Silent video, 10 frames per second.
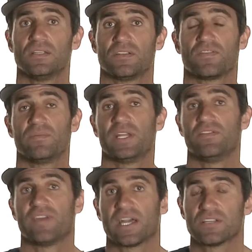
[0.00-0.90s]
Different
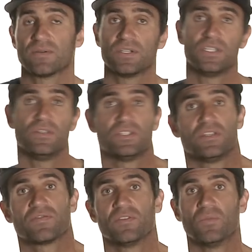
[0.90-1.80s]
manufacturers use
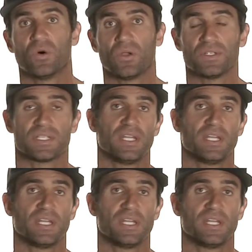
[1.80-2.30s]
different molds,